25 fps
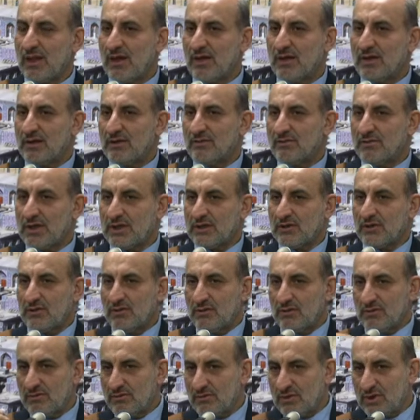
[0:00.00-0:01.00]
But
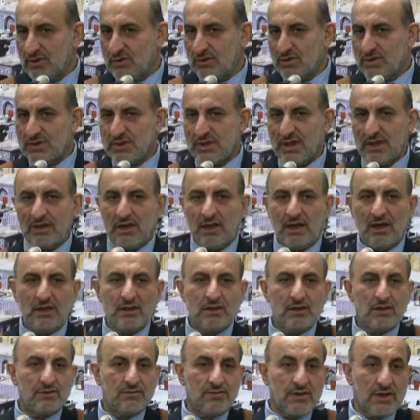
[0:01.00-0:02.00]
when you study it,
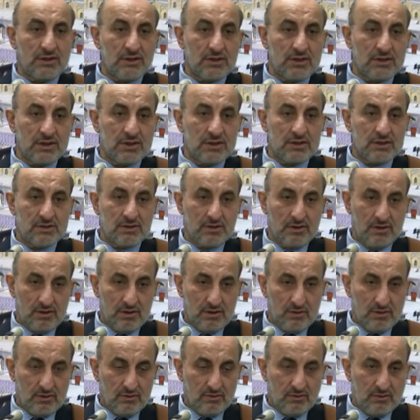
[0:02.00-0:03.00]
you find it is
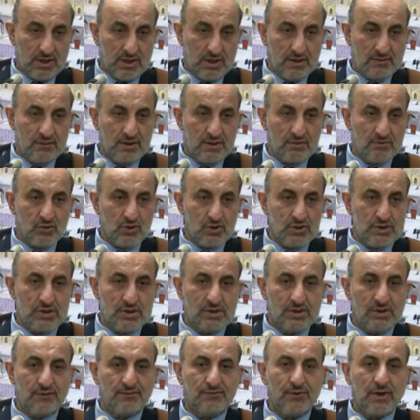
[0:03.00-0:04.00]
one of the most
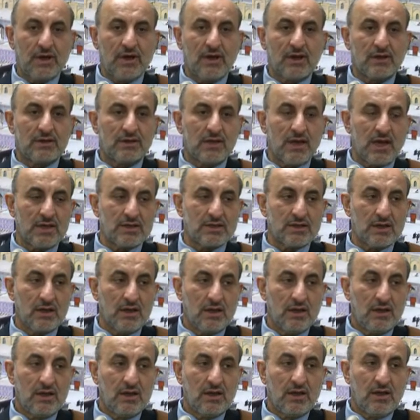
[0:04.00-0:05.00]
difficult tasks.
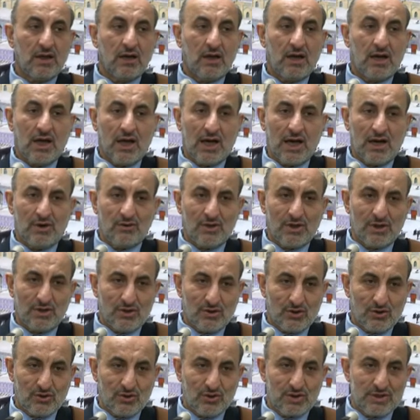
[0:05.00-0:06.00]
How the
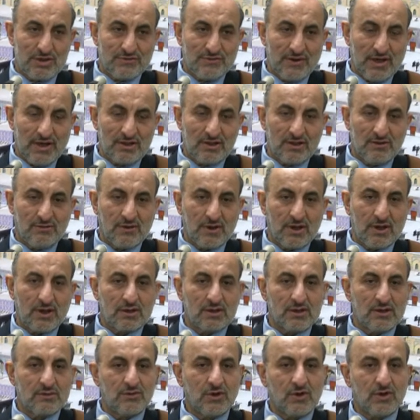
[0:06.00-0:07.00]
doctors find
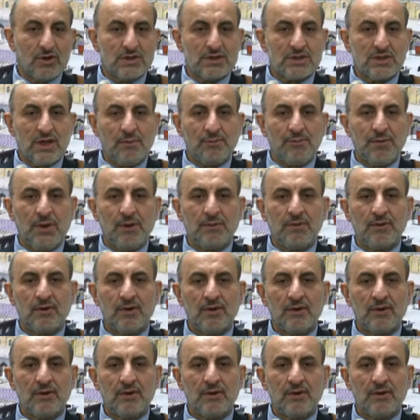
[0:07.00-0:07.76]
difficulty? Because some people,